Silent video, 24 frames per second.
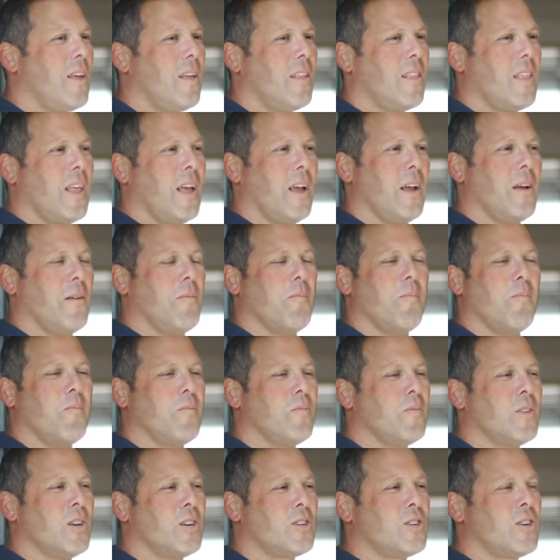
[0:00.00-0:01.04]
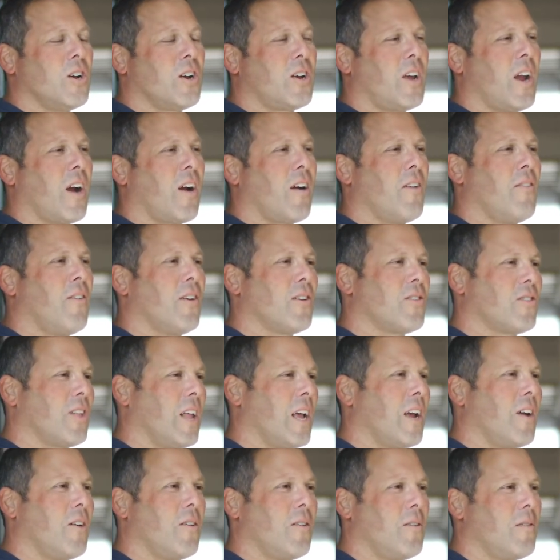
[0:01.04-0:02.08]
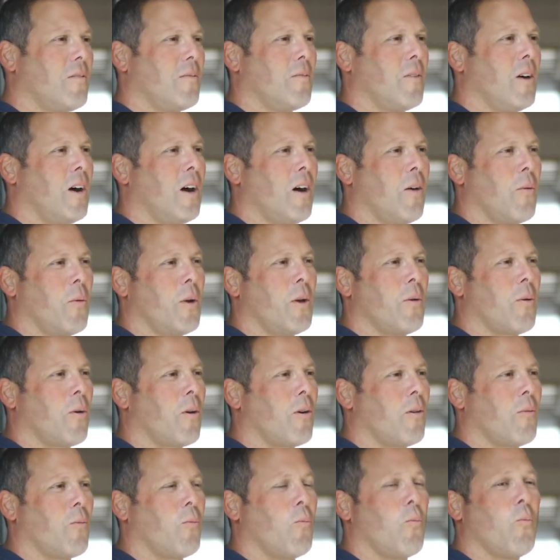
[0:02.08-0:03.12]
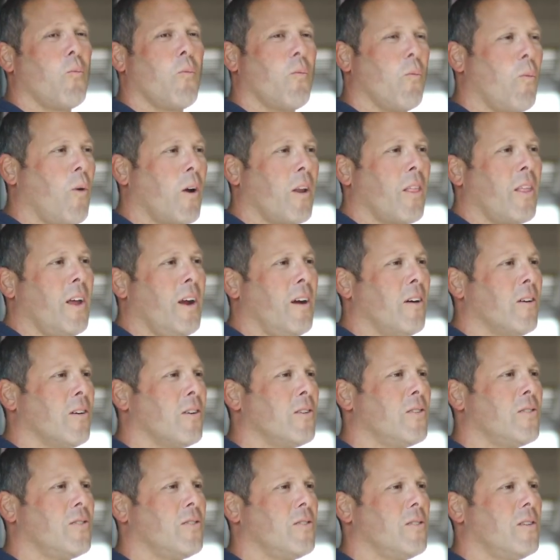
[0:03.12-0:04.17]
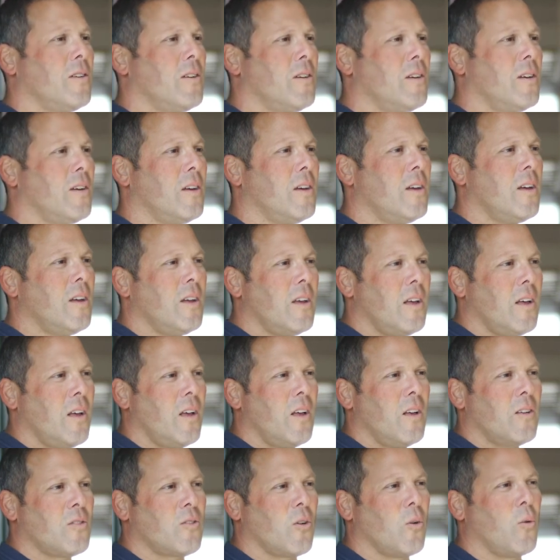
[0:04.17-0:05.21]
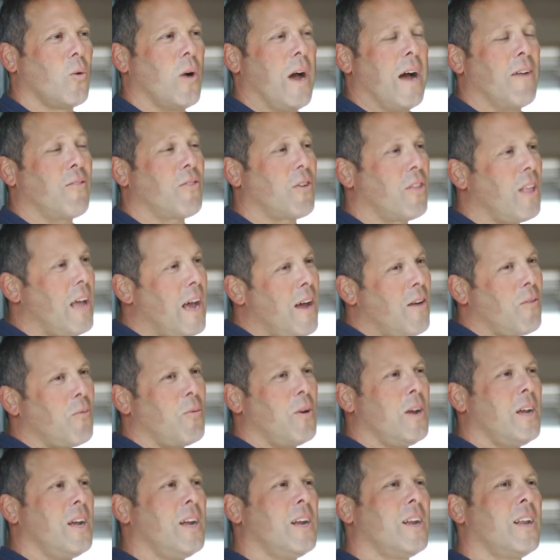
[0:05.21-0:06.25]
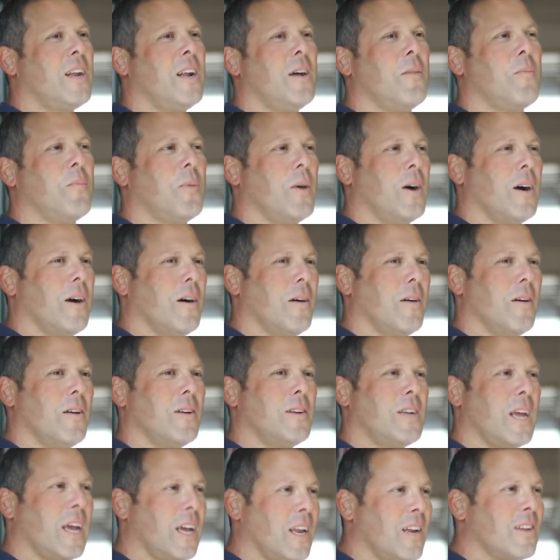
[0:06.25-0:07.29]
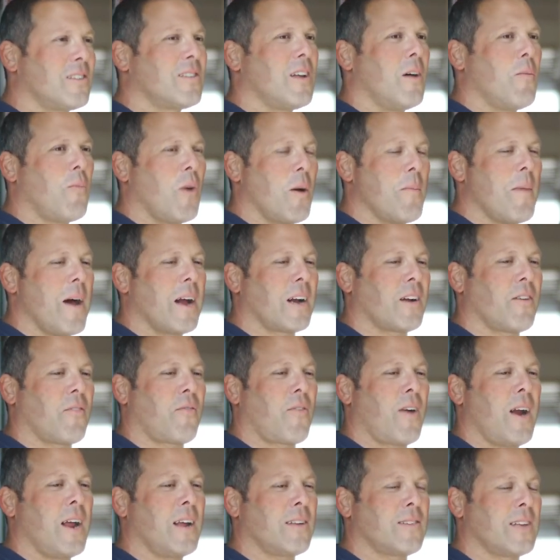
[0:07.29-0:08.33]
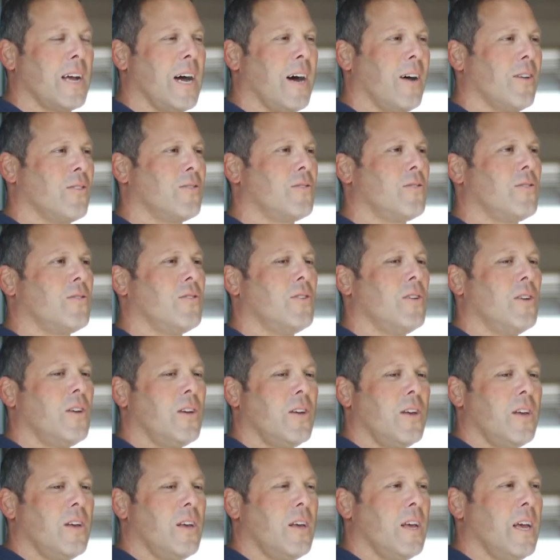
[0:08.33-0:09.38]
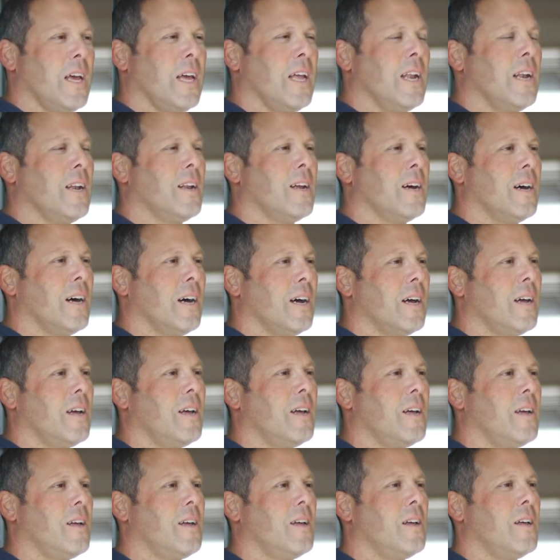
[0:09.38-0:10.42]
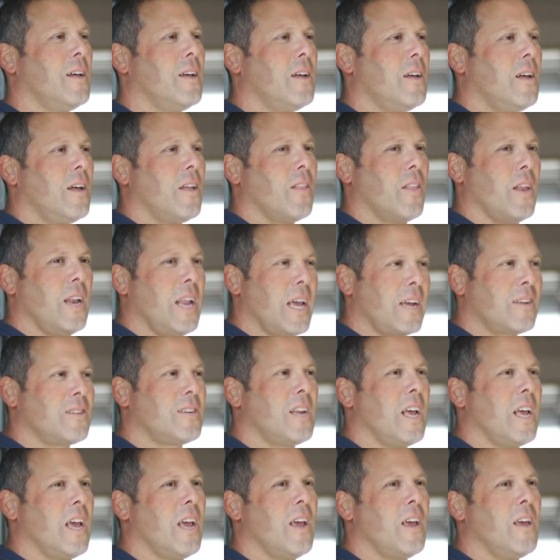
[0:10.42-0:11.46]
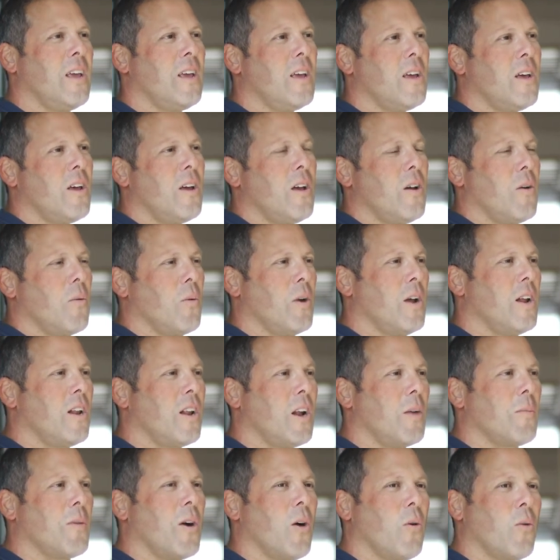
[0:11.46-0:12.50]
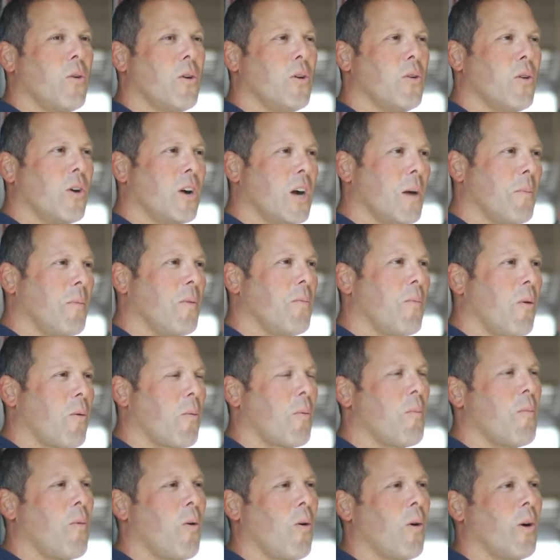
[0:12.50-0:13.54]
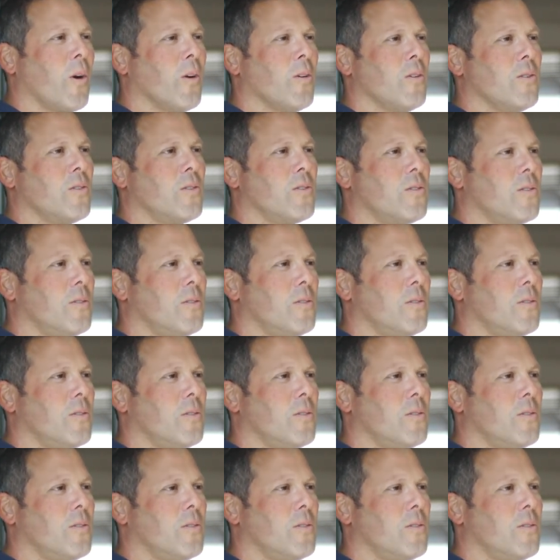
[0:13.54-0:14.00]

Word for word: They just took care of us like we were one of theirs. So after that, we ended up taking the subway back to Frank's house, and the next day we ended up going to a couple more memorials.